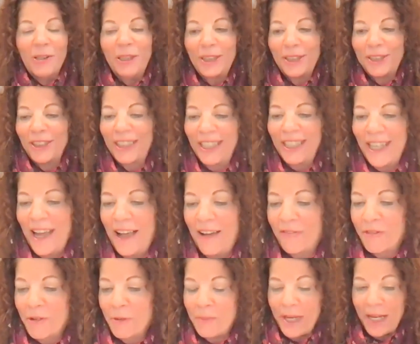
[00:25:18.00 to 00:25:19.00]
always looking
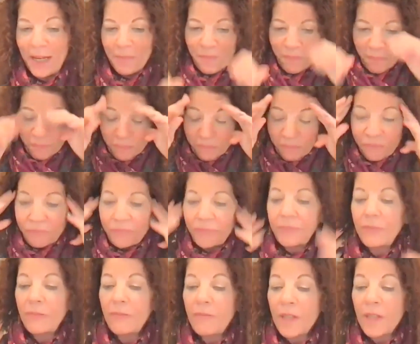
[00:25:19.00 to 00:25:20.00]
out for
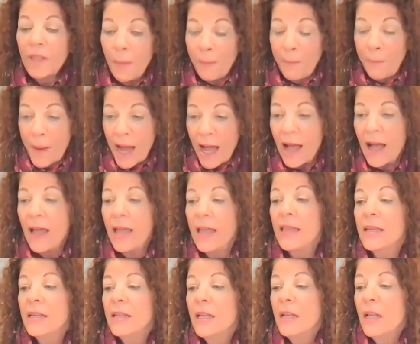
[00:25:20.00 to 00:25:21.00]
me.
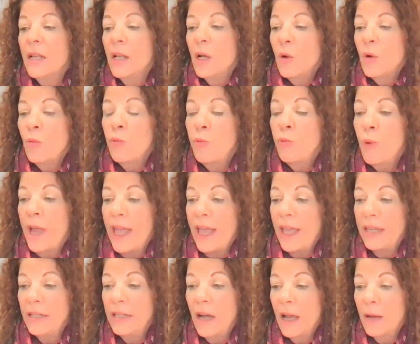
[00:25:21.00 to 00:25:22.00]
But
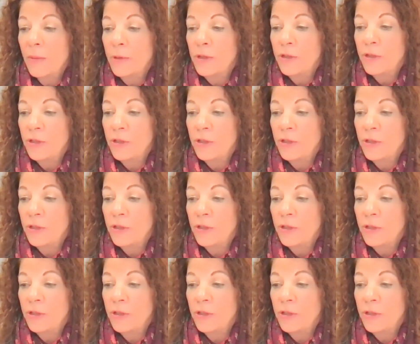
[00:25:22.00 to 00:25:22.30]
when I